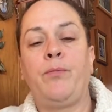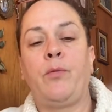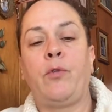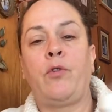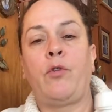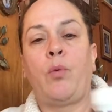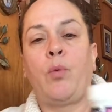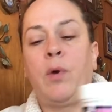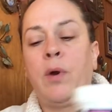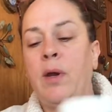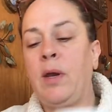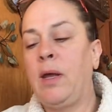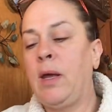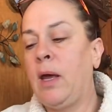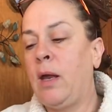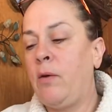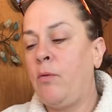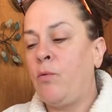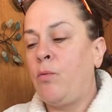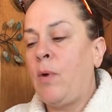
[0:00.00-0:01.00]
So we're going to
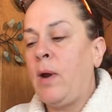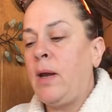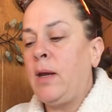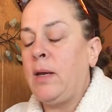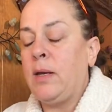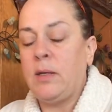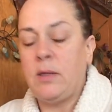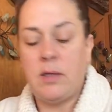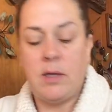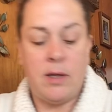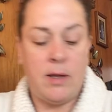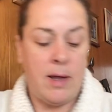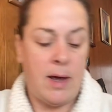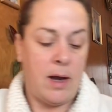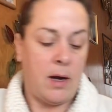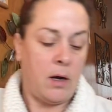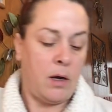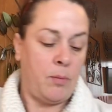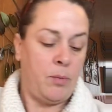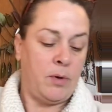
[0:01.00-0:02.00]
get right into that.
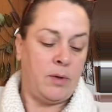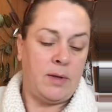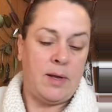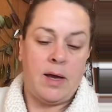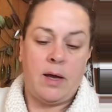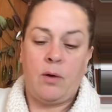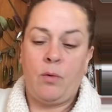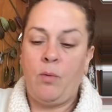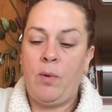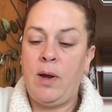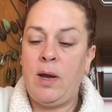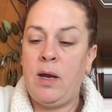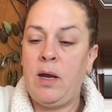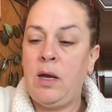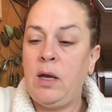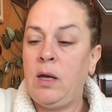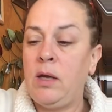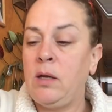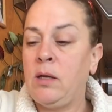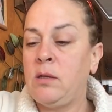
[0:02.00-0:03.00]
I'm going to put that
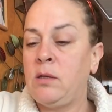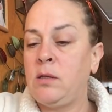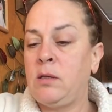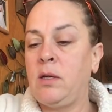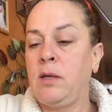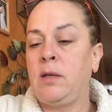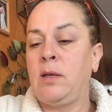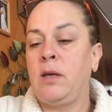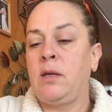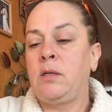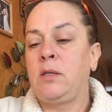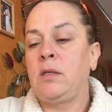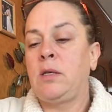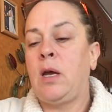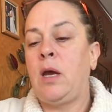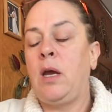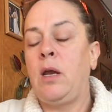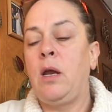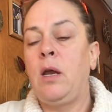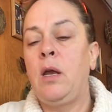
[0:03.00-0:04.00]
away and stick that
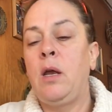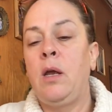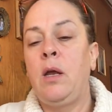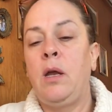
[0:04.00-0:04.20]
aside.